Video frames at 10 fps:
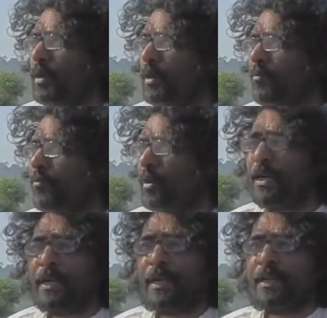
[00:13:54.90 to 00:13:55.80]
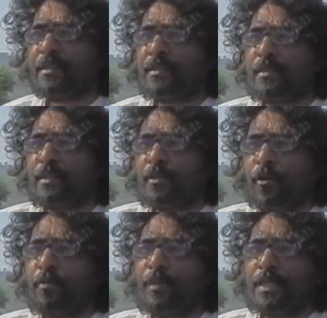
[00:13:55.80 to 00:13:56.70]
Uh, world and uh,
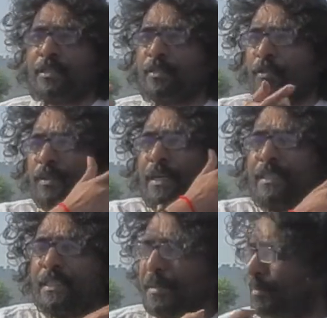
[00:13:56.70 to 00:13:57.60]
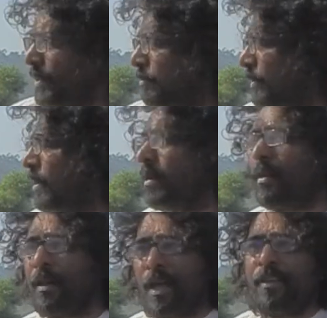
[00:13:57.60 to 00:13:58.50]
government, society, people,
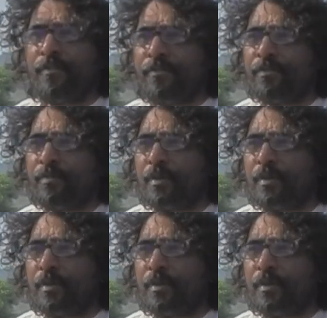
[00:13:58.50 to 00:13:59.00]
life,